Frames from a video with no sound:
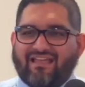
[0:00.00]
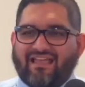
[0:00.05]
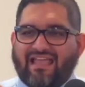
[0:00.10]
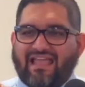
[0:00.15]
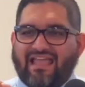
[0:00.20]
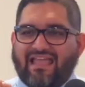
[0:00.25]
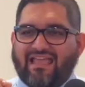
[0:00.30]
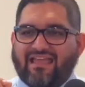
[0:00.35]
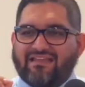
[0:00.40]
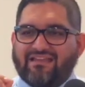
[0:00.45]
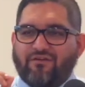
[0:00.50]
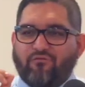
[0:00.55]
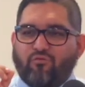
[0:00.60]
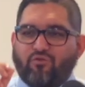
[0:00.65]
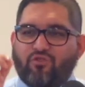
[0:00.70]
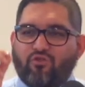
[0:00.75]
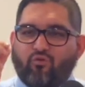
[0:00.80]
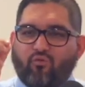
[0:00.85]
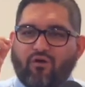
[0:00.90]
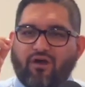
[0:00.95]
And
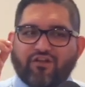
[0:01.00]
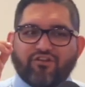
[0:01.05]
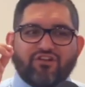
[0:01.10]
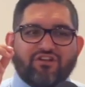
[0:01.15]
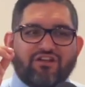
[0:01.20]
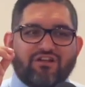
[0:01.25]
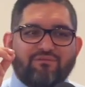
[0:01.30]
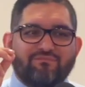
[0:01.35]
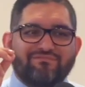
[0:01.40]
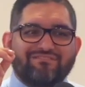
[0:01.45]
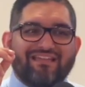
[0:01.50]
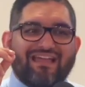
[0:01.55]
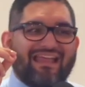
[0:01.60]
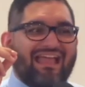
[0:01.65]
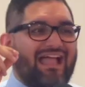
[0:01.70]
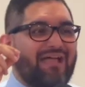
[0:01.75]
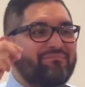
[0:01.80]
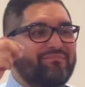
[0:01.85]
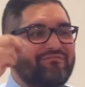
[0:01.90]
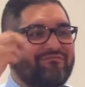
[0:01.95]
when the water comes, that
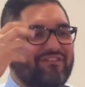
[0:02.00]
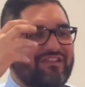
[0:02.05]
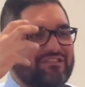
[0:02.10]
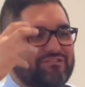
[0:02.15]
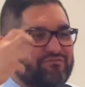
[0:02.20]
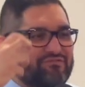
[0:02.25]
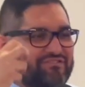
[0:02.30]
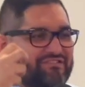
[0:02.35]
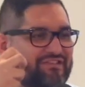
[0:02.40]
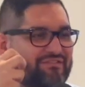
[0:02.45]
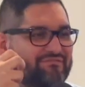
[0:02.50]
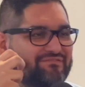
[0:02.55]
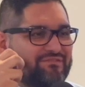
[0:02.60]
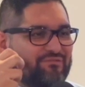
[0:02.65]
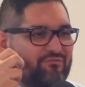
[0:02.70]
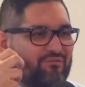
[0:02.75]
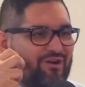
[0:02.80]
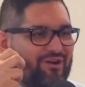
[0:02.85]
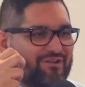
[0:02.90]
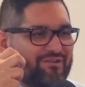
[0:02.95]
happy face receives the
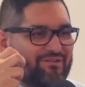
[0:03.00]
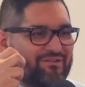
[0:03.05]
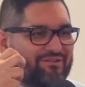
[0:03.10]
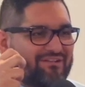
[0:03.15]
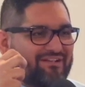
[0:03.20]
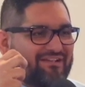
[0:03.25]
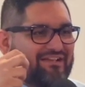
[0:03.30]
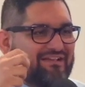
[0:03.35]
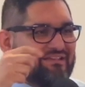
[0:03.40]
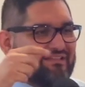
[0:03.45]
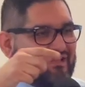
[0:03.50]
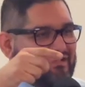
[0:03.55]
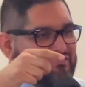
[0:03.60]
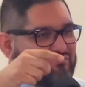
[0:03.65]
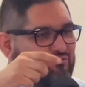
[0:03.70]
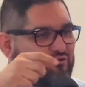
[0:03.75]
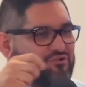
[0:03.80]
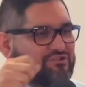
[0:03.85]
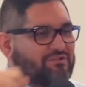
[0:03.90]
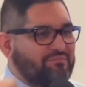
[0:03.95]
water. That's
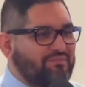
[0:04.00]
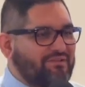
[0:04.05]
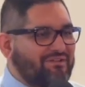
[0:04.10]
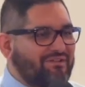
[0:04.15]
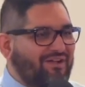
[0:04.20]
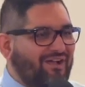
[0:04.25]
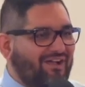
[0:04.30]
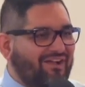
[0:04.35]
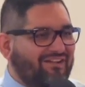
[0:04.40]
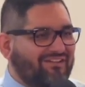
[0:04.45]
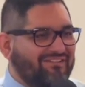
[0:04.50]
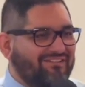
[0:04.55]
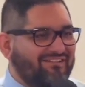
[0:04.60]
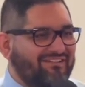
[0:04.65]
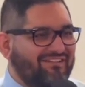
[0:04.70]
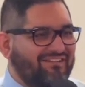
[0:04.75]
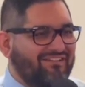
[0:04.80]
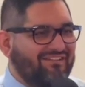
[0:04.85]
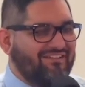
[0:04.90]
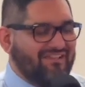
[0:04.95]
worshiping God.
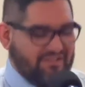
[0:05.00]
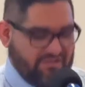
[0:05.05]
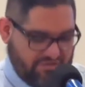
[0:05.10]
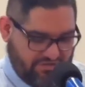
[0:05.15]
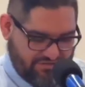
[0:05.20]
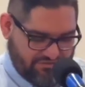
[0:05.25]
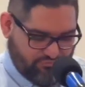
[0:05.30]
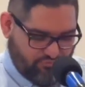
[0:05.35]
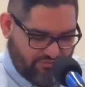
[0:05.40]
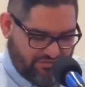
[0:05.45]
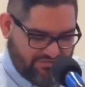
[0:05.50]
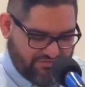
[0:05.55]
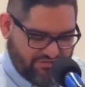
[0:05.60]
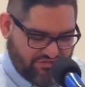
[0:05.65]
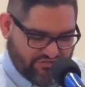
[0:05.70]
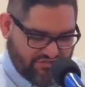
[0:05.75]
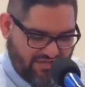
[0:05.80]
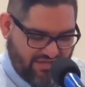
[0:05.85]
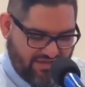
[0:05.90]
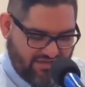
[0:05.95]
Because what does it
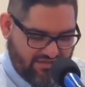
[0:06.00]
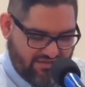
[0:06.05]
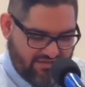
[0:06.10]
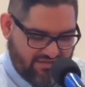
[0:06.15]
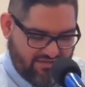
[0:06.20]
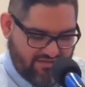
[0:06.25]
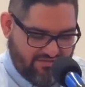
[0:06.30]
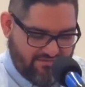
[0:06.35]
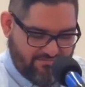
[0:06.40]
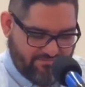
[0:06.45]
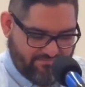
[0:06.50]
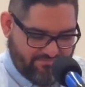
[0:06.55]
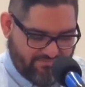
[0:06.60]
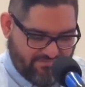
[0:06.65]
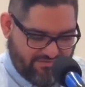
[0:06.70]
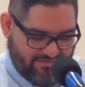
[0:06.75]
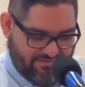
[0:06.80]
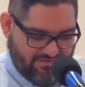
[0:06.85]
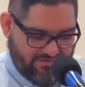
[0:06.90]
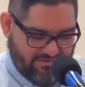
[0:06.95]
say?
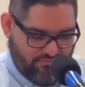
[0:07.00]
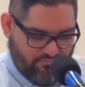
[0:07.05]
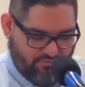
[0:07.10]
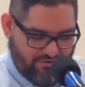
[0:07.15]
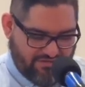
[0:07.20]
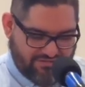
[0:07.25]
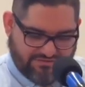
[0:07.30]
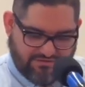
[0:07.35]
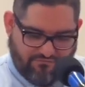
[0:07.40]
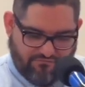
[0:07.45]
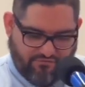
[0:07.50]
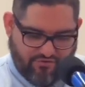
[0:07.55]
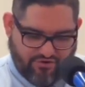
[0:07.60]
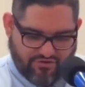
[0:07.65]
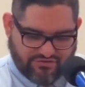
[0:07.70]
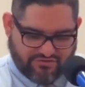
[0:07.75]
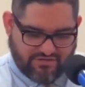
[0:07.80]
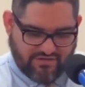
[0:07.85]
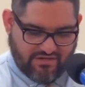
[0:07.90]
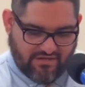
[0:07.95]
What does
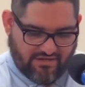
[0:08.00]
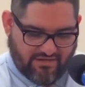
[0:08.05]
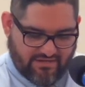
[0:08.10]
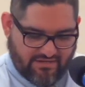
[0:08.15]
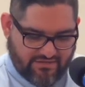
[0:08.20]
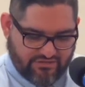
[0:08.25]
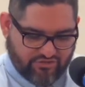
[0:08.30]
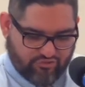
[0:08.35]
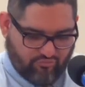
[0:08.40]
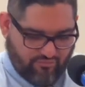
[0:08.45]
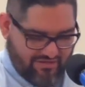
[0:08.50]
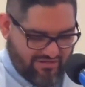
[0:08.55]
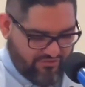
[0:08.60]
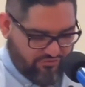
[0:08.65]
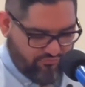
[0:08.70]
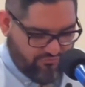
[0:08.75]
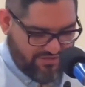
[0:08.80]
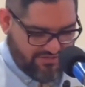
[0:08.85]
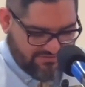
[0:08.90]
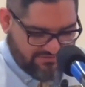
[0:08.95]
verse
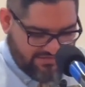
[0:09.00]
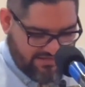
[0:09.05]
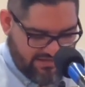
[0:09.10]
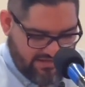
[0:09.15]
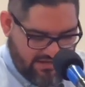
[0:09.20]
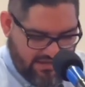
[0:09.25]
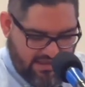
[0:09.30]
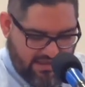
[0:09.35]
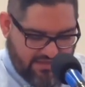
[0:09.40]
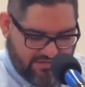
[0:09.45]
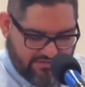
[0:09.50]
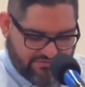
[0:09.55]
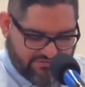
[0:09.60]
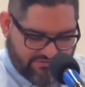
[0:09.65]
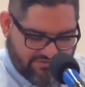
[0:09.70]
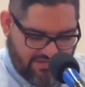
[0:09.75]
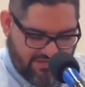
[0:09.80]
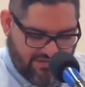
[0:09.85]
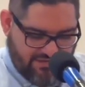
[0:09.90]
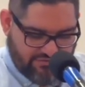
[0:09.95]
23 say?
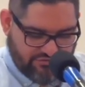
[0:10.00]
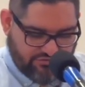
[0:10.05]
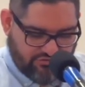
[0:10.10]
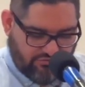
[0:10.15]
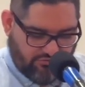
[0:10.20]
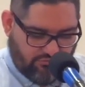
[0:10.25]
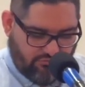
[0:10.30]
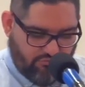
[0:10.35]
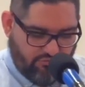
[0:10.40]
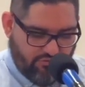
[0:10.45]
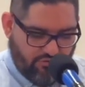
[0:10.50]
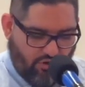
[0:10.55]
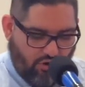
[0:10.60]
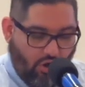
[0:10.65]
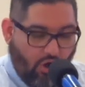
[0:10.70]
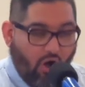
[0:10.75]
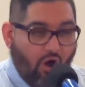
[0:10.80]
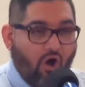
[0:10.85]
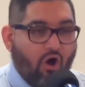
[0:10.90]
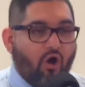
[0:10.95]
Sing unto the Lord
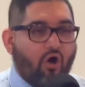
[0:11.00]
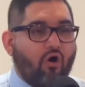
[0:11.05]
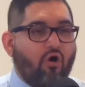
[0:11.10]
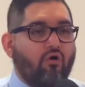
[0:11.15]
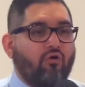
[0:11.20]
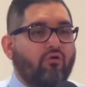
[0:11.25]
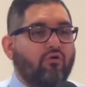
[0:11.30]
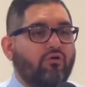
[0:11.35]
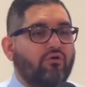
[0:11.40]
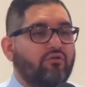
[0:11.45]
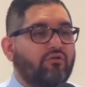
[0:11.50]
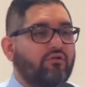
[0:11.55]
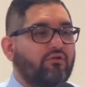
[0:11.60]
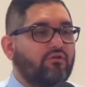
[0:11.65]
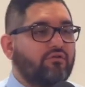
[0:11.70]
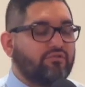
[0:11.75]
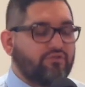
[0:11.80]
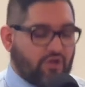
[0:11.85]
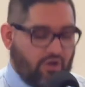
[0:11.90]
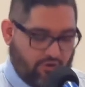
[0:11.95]
all
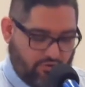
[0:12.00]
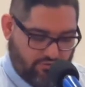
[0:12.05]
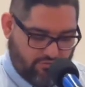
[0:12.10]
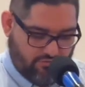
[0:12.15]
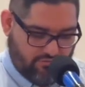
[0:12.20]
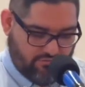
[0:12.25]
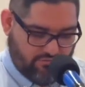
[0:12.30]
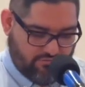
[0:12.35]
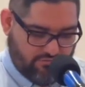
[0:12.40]
the earth.